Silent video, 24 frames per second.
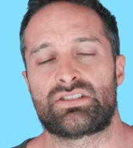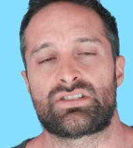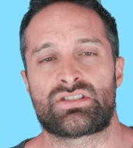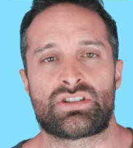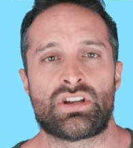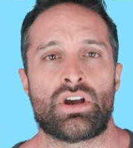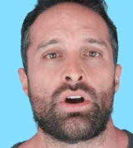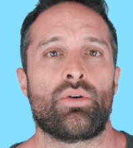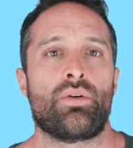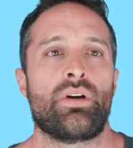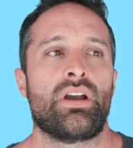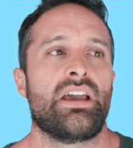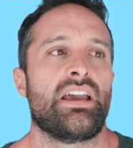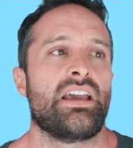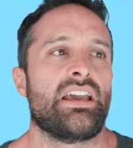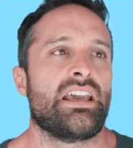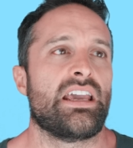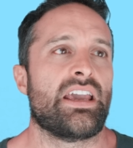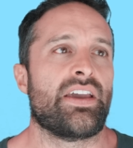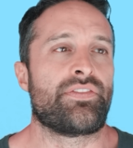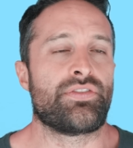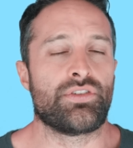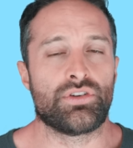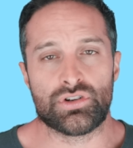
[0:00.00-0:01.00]
So
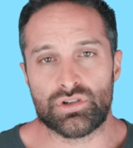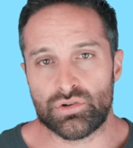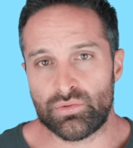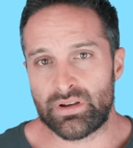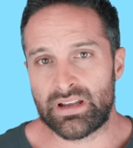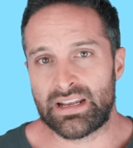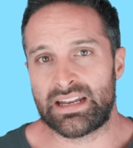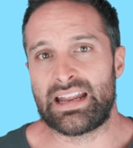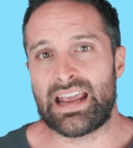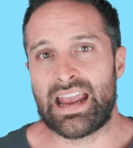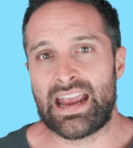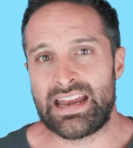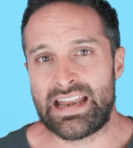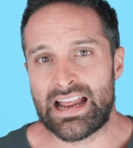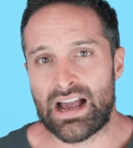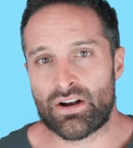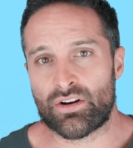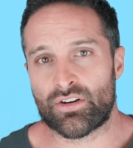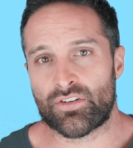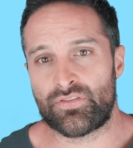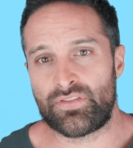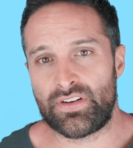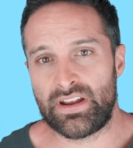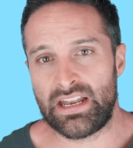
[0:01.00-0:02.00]
if you're doing an
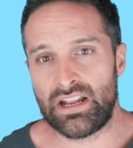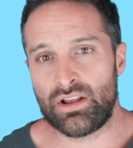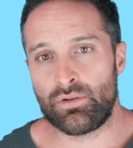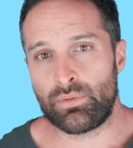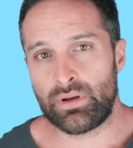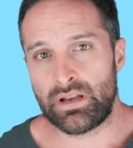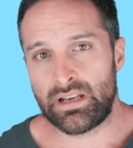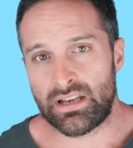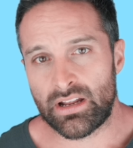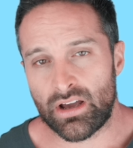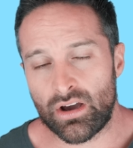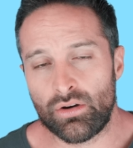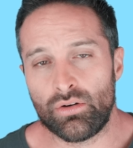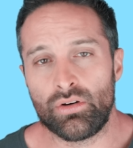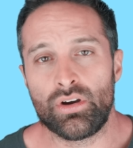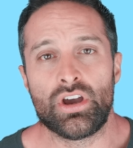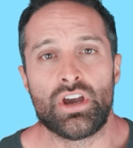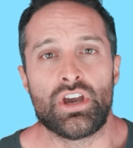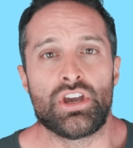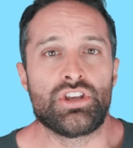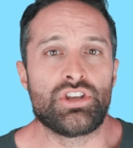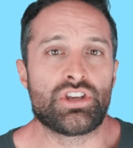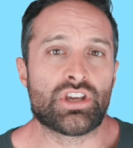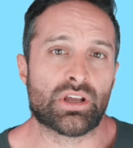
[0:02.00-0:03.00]
8-hour feeding window,
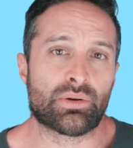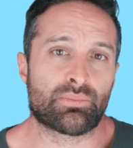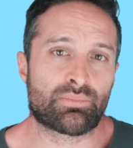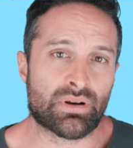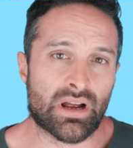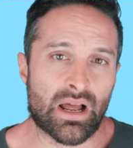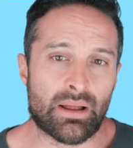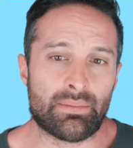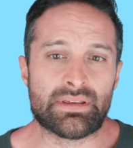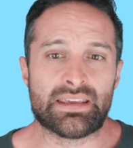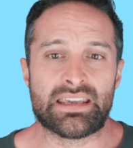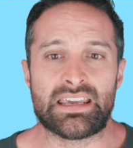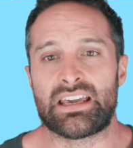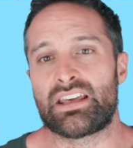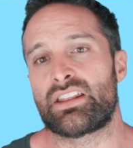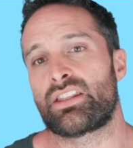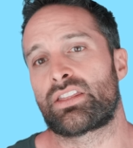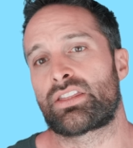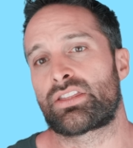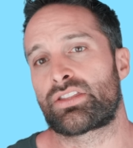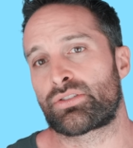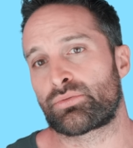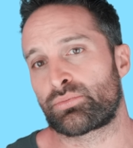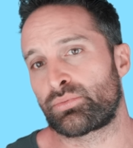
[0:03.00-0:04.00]
you can probably
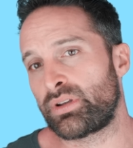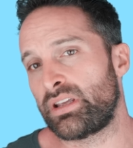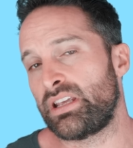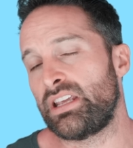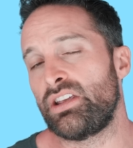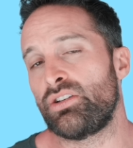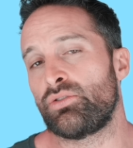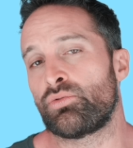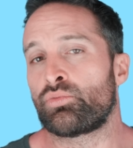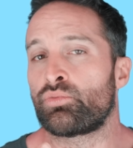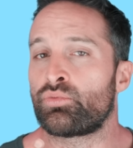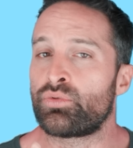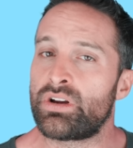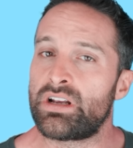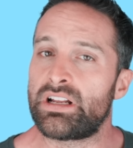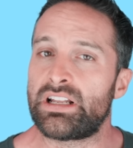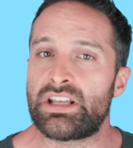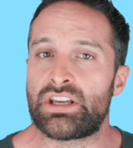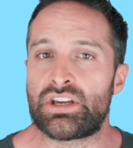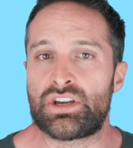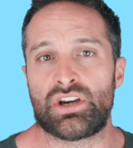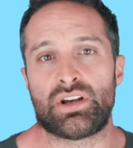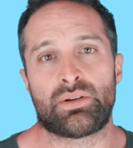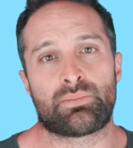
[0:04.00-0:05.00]
get 3
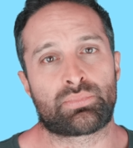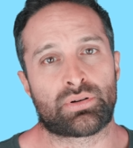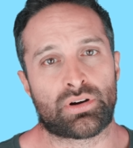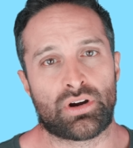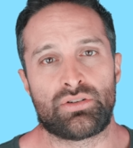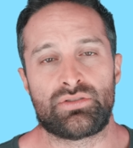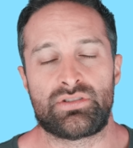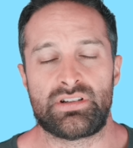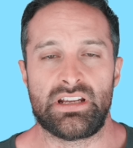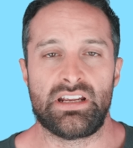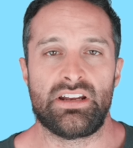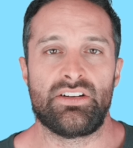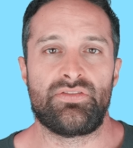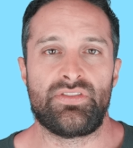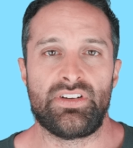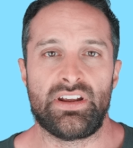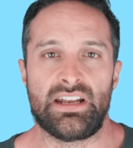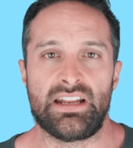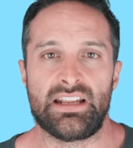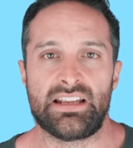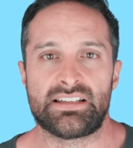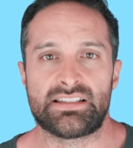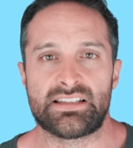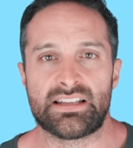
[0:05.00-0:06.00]
really good protein
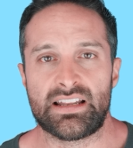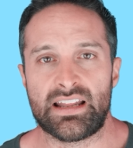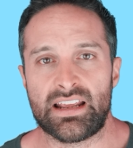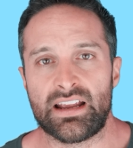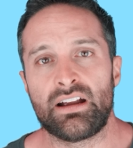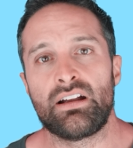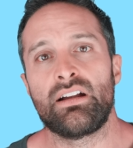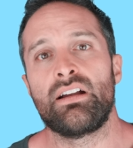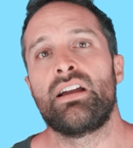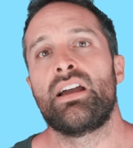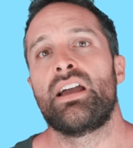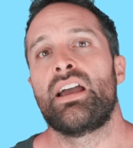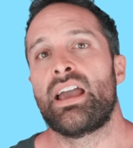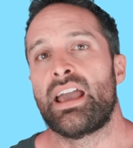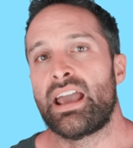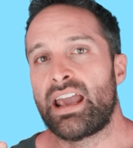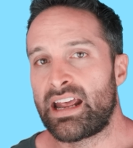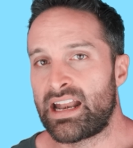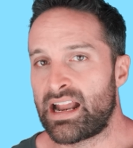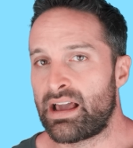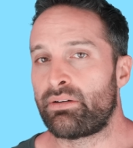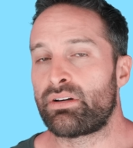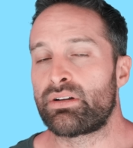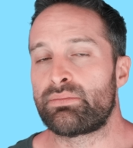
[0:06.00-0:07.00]
feedings in there,
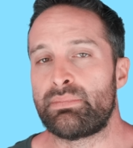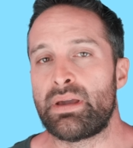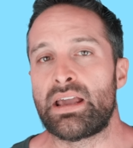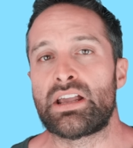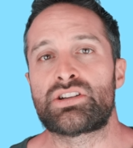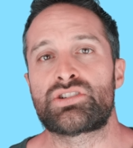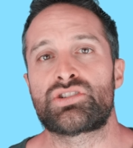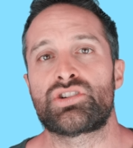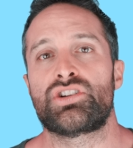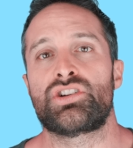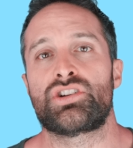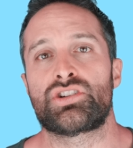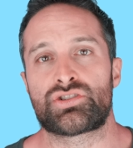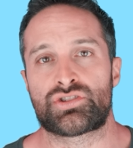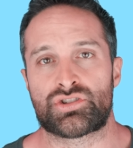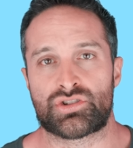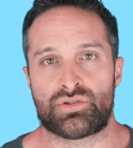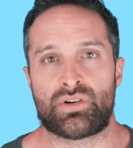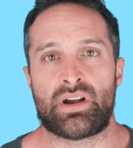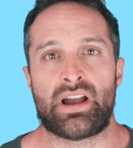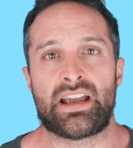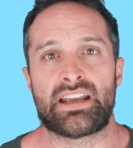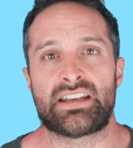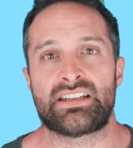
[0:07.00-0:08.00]
and I would make sure you're
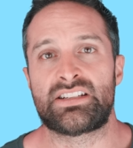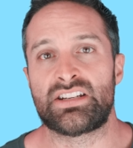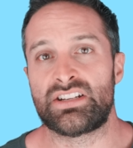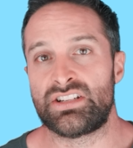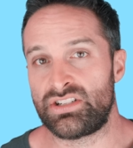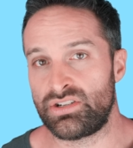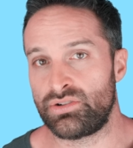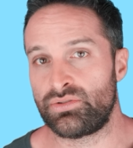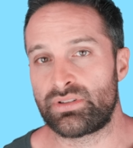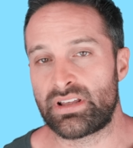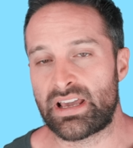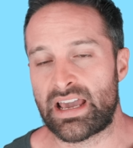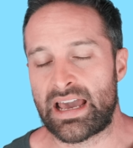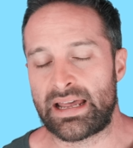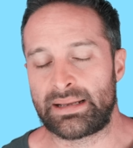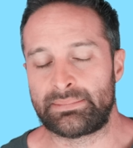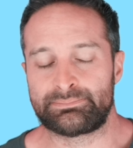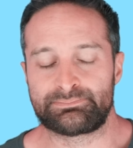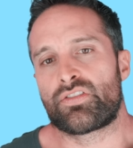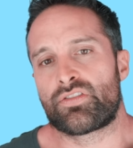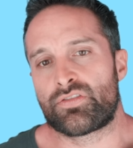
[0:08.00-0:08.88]
trying to do that.